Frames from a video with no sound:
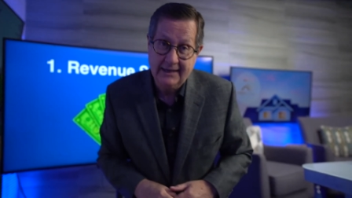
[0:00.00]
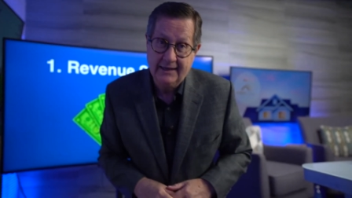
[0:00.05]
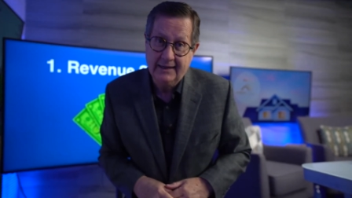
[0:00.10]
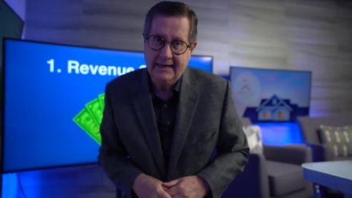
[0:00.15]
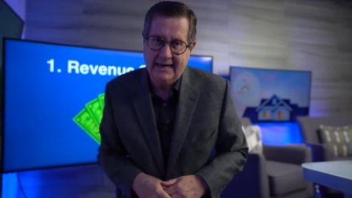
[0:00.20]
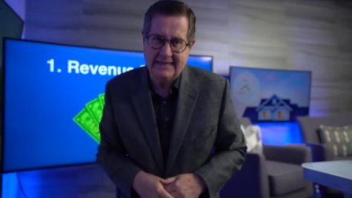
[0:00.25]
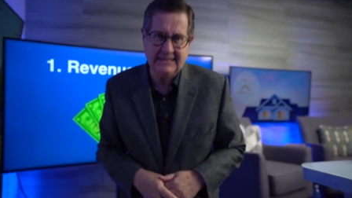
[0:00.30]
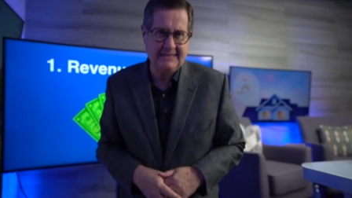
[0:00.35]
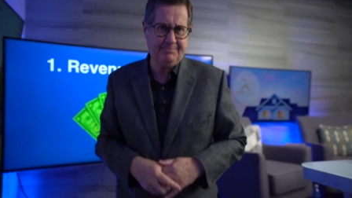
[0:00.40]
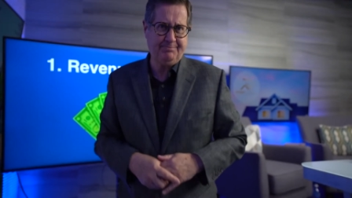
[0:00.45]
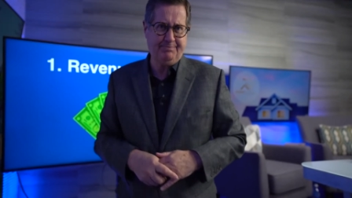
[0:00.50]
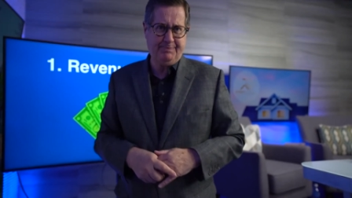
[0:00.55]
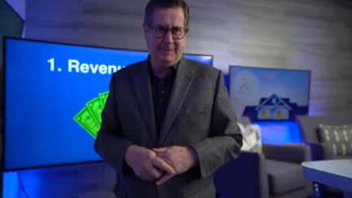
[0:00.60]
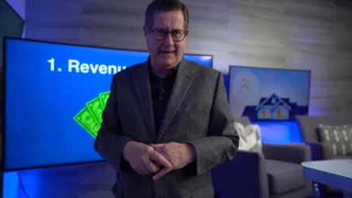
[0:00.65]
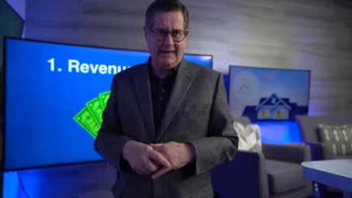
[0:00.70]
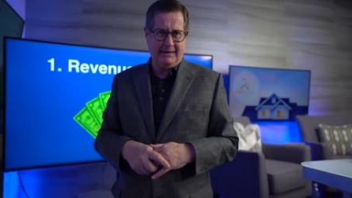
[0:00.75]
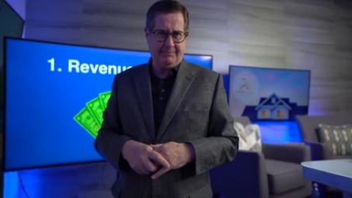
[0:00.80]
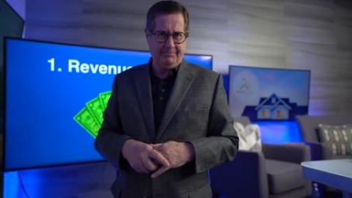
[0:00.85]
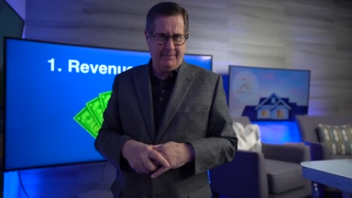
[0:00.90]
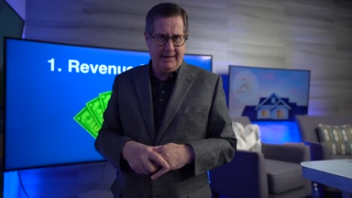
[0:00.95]
That's
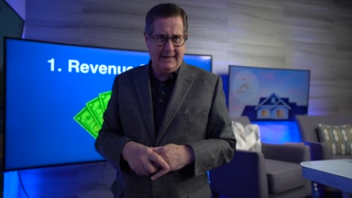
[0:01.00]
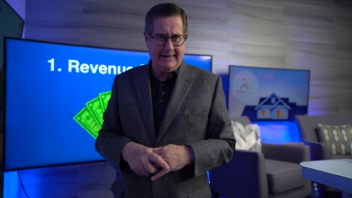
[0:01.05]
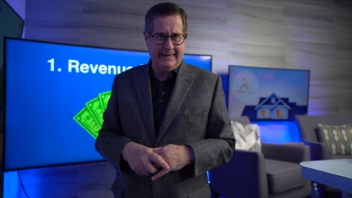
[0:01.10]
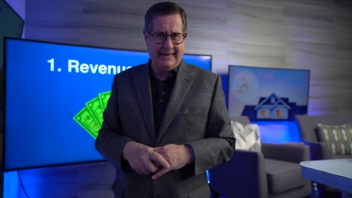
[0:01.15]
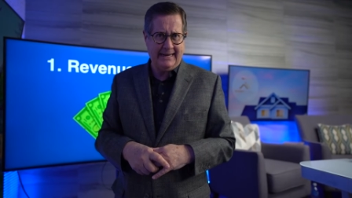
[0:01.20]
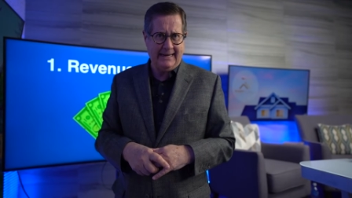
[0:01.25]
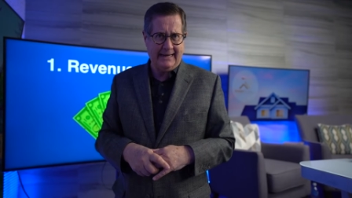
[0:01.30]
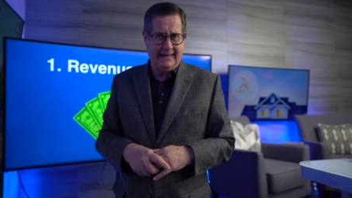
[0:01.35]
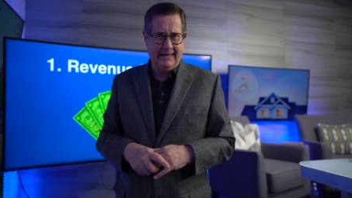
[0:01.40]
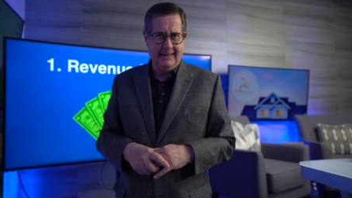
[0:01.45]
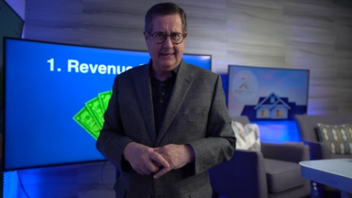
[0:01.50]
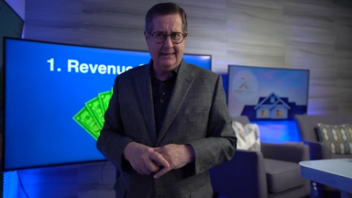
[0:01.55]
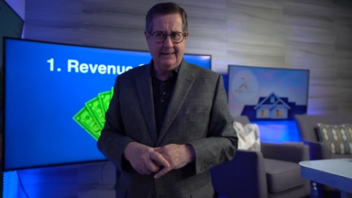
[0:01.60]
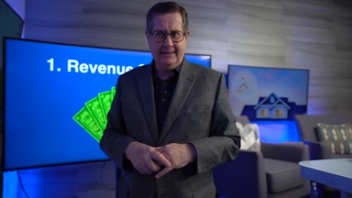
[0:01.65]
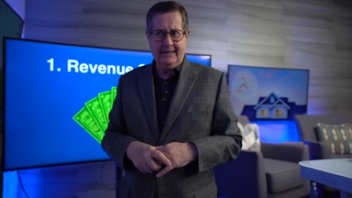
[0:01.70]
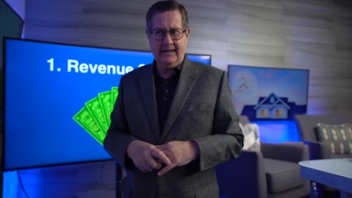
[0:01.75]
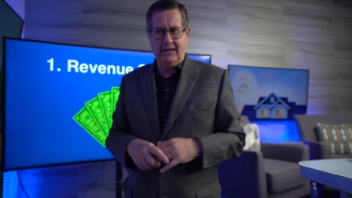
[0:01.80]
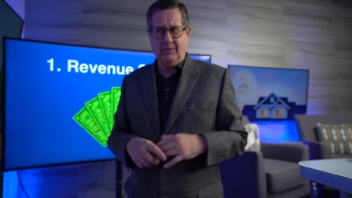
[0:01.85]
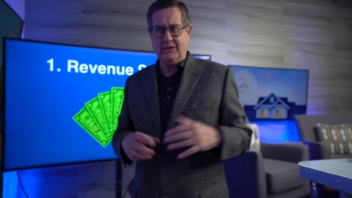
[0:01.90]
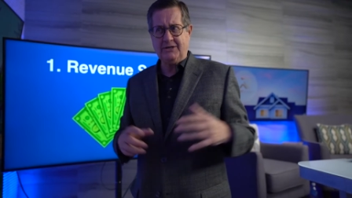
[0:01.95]
big money.
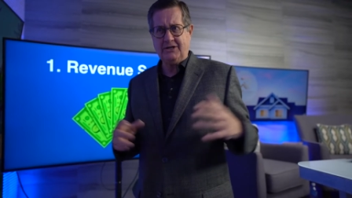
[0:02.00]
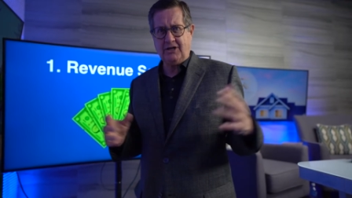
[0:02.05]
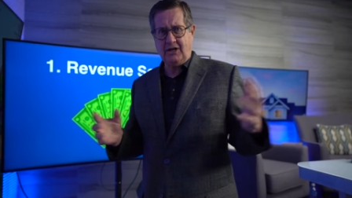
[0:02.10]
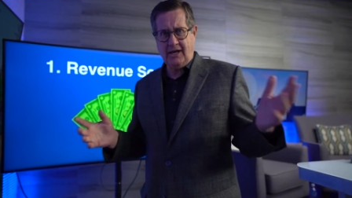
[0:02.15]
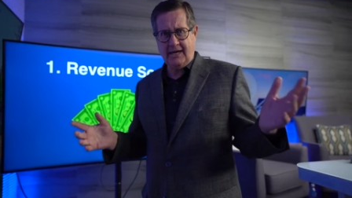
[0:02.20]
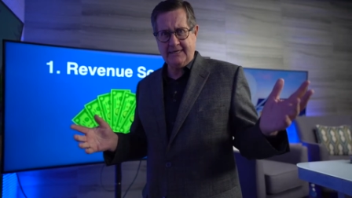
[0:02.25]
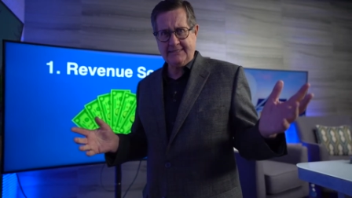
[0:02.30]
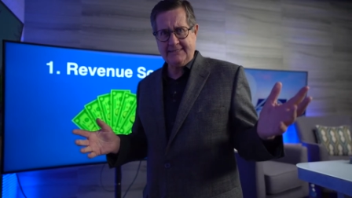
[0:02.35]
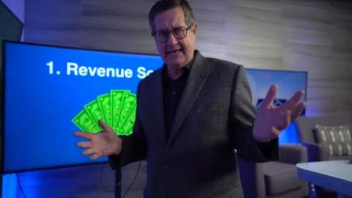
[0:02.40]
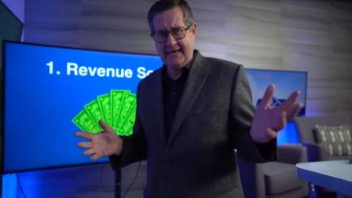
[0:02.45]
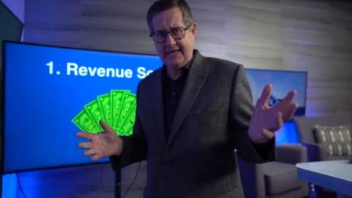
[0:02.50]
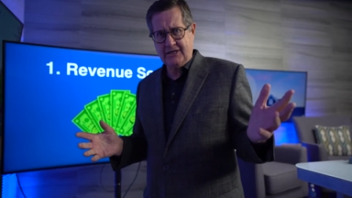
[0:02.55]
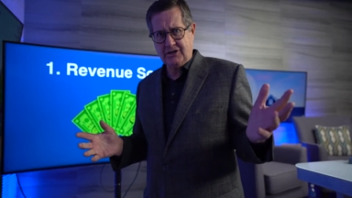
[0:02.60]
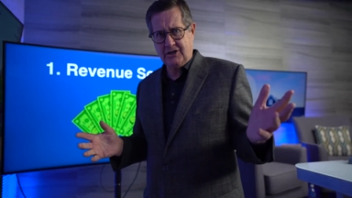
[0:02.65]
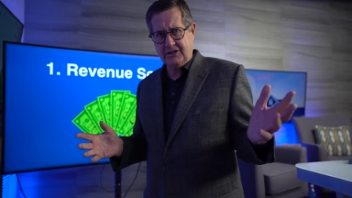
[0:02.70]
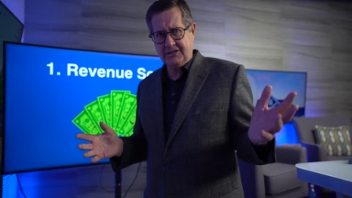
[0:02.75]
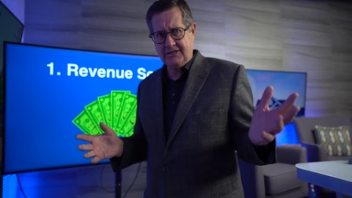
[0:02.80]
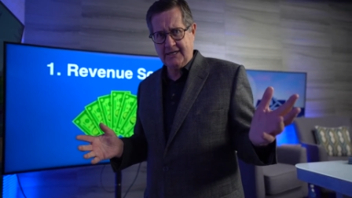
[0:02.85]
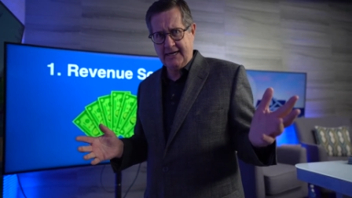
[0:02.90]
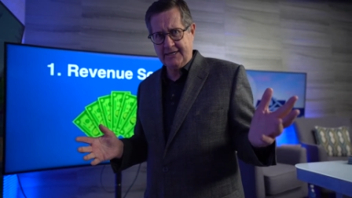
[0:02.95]
Then I went to Los
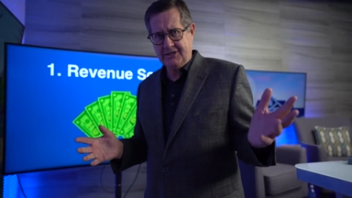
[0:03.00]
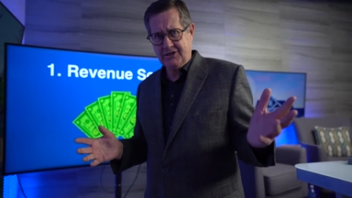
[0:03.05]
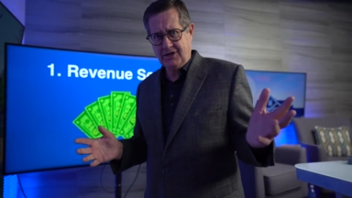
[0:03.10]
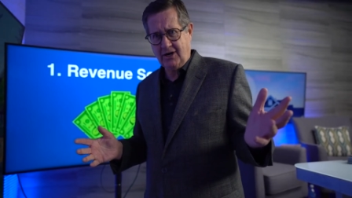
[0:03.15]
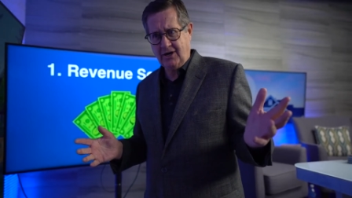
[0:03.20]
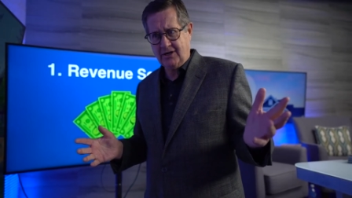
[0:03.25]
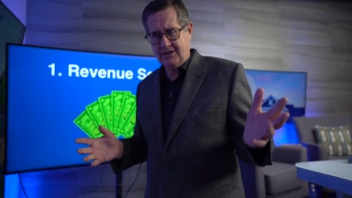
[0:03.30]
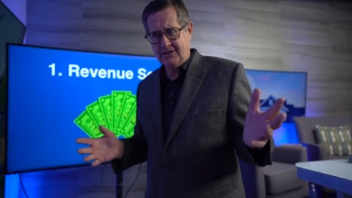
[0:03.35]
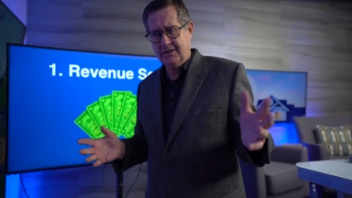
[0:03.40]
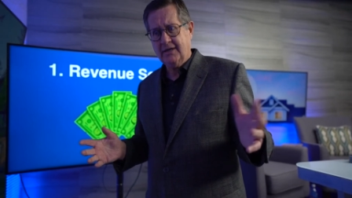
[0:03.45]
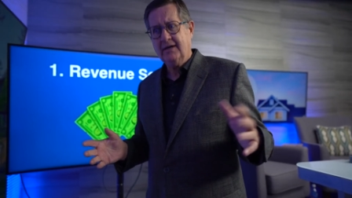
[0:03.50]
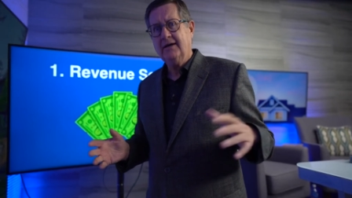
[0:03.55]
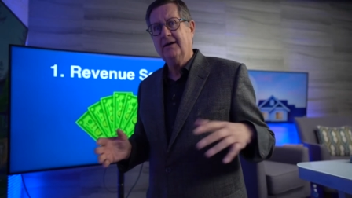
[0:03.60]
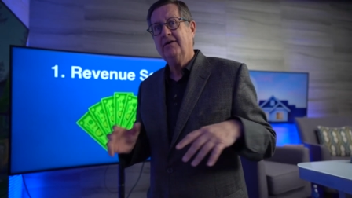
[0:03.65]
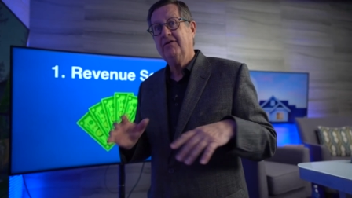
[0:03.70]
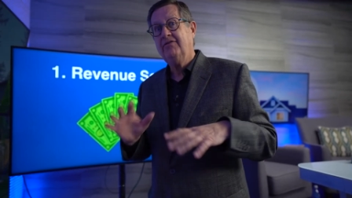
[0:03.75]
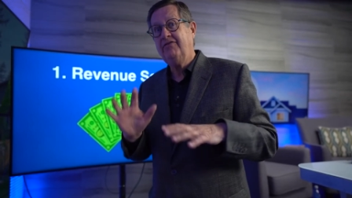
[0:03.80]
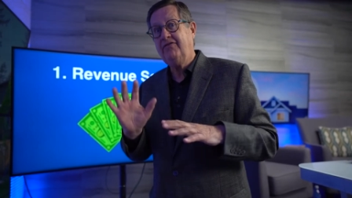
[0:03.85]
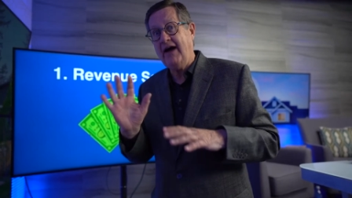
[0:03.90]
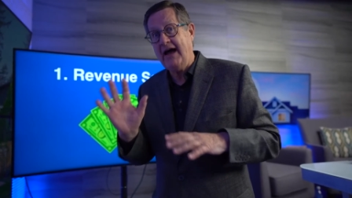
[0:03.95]
Angeles and I charged
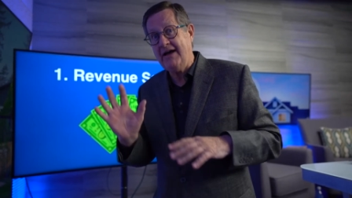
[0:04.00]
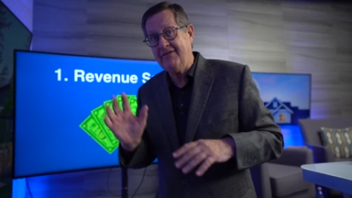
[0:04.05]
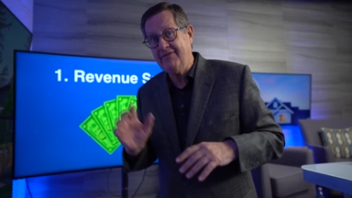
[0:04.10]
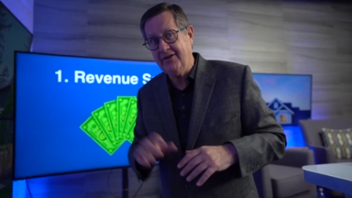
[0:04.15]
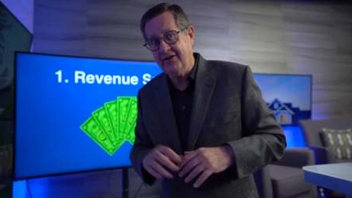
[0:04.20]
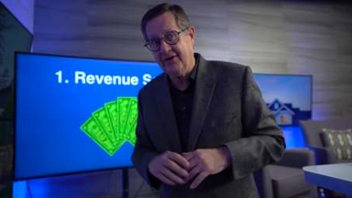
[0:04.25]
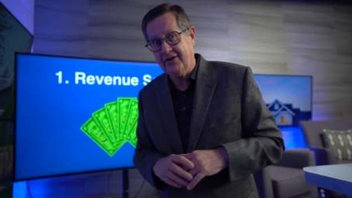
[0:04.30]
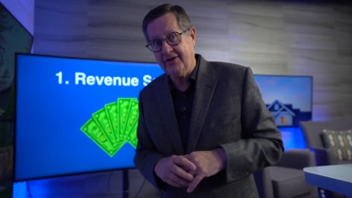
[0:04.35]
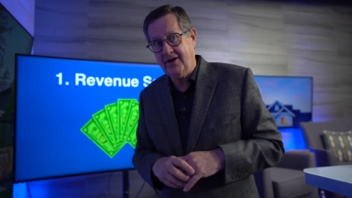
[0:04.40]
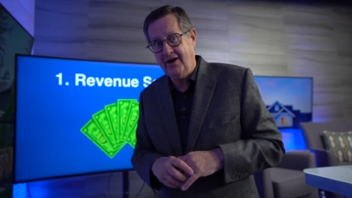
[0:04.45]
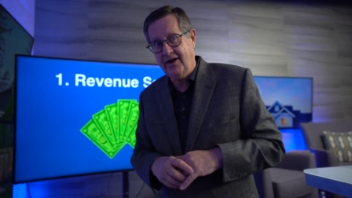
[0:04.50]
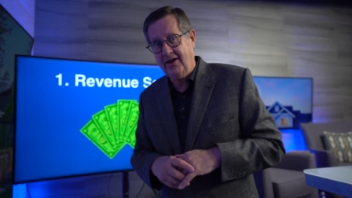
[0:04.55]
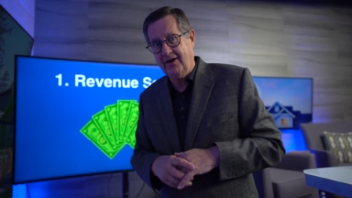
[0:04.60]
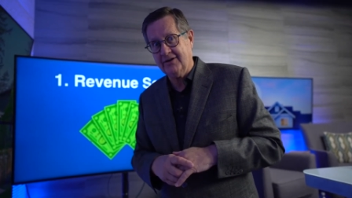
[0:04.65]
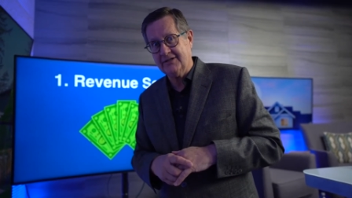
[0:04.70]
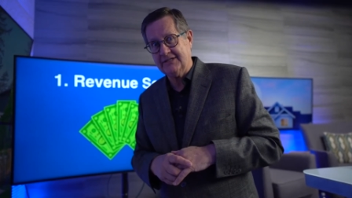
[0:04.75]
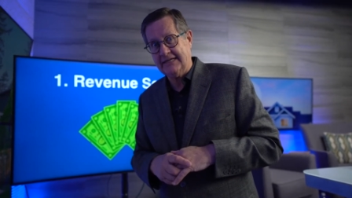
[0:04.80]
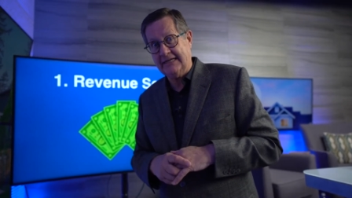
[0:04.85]
$500.